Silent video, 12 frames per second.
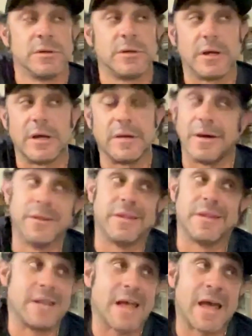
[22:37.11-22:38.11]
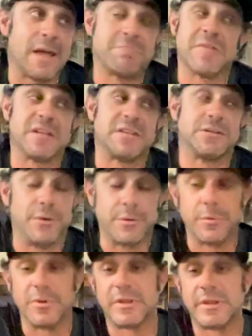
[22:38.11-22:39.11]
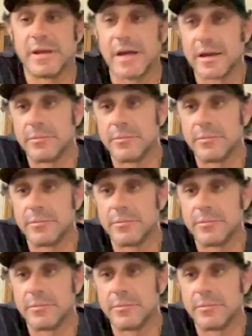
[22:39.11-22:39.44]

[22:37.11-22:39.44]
Other than that, that's the only one thing I